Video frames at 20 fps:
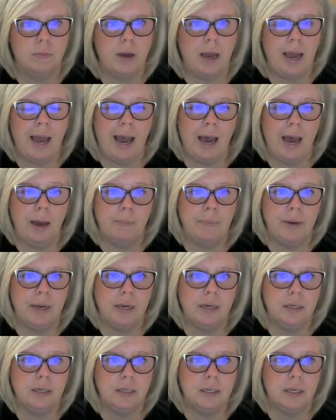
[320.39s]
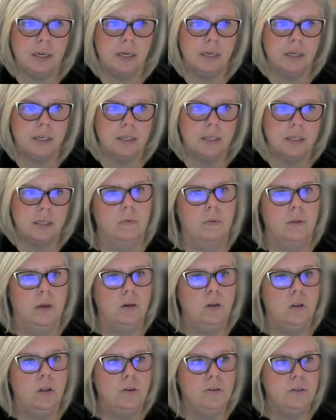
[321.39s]
hat band is a
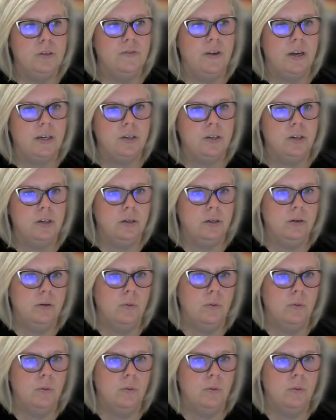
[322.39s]
closed vector,